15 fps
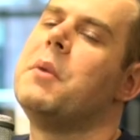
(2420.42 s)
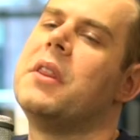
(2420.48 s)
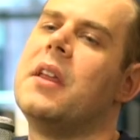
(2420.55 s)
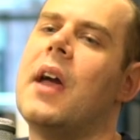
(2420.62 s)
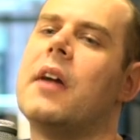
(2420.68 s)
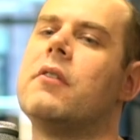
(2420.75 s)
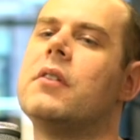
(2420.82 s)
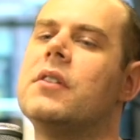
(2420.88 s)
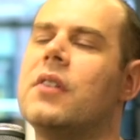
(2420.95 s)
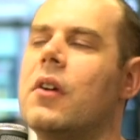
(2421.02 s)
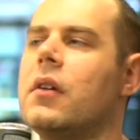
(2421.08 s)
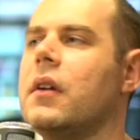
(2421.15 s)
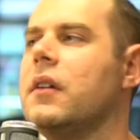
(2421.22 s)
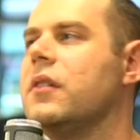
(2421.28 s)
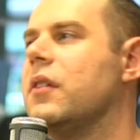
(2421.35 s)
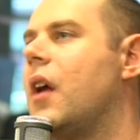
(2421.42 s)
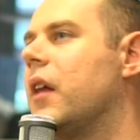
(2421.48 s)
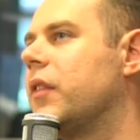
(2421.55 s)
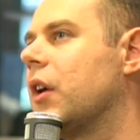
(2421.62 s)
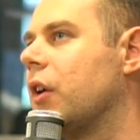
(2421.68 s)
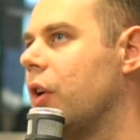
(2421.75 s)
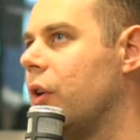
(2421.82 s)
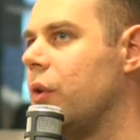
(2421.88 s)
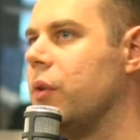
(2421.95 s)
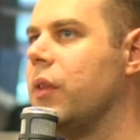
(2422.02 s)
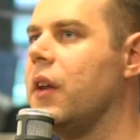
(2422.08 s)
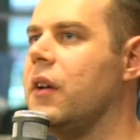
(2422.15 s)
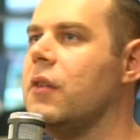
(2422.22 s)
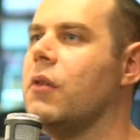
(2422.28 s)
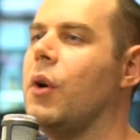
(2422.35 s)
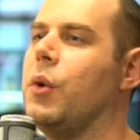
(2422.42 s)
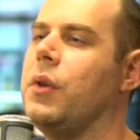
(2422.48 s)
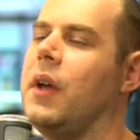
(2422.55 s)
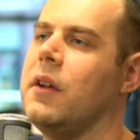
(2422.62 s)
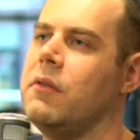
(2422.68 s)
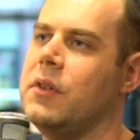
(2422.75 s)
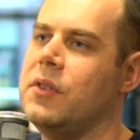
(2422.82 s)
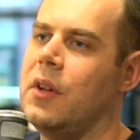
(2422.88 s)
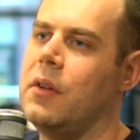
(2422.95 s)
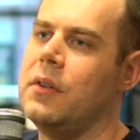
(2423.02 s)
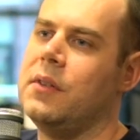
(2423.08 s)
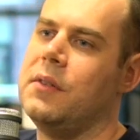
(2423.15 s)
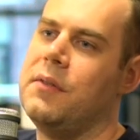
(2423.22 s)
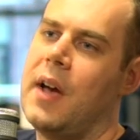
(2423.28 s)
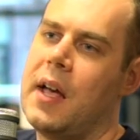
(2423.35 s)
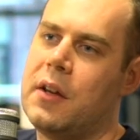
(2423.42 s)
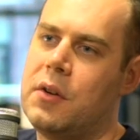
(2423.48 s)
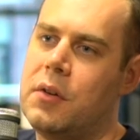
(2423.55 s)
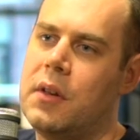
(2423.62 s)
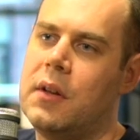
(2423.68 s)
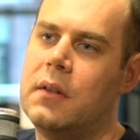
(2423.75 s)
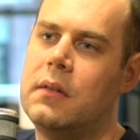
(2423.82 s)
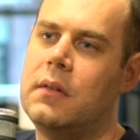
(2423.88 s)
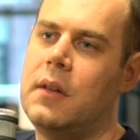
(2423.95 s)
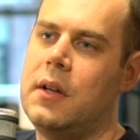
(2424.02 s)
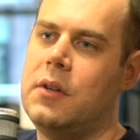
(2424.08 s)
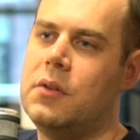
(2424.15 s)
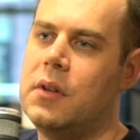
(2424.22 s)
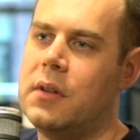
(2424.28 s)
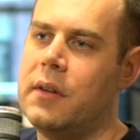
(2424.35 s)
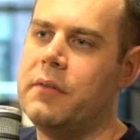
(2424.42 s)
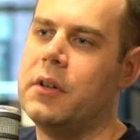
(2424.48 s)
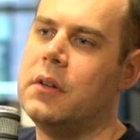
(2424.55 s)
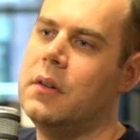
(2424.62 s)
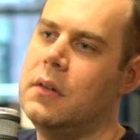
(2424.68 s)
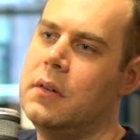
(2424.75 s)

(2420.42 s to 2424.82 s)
mean, the end result is not the code that you wrote. The end result is the value that you delivered.